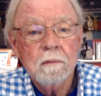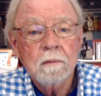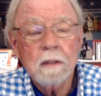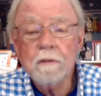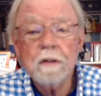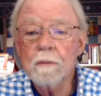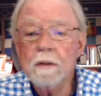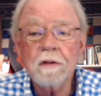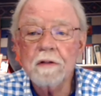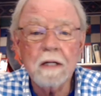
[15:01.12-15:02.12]
I don't care what
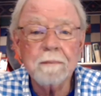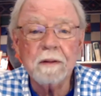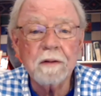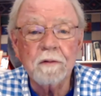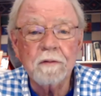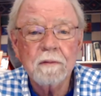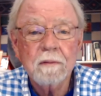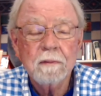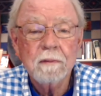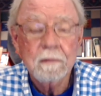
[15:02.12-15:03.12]
the topic is.
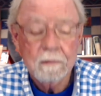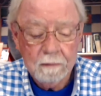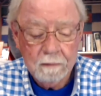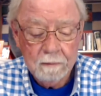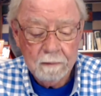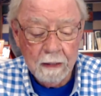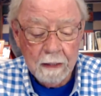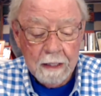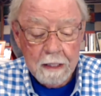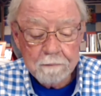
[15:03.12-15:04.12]

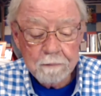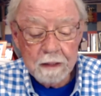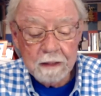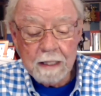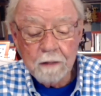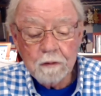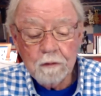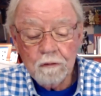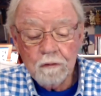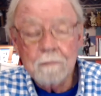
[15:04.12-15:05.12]
If we allow
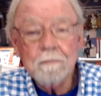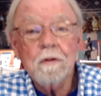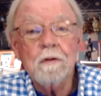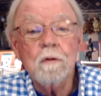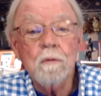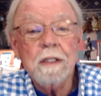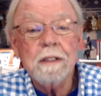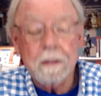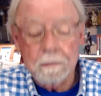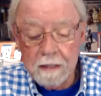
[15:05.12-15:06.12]
this jump to the Greek
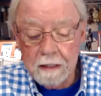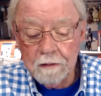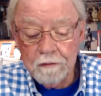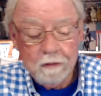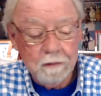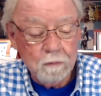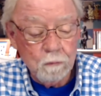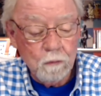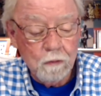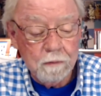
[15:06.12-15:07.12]
etymology of the
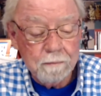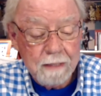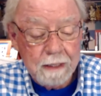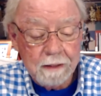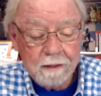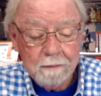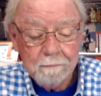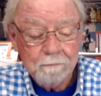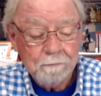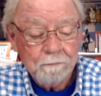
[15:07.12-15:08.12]
word myth,
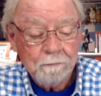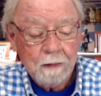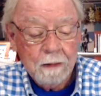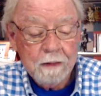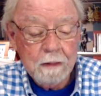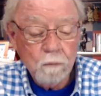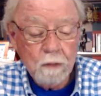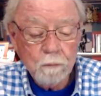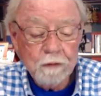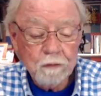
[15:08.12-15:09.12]
then
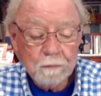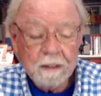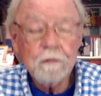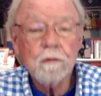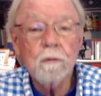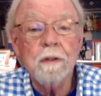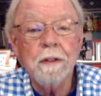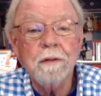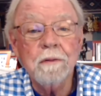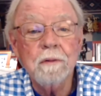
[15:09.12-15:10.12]
what we speak to
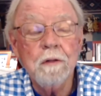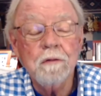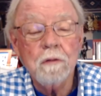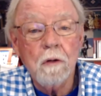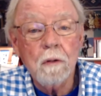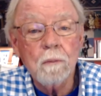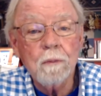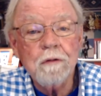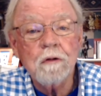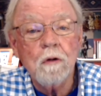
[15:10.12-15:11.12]
another is
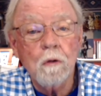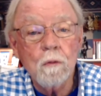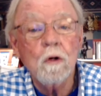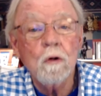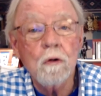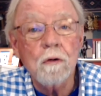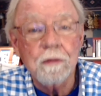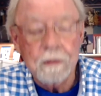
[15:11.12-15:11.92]
always co-heard.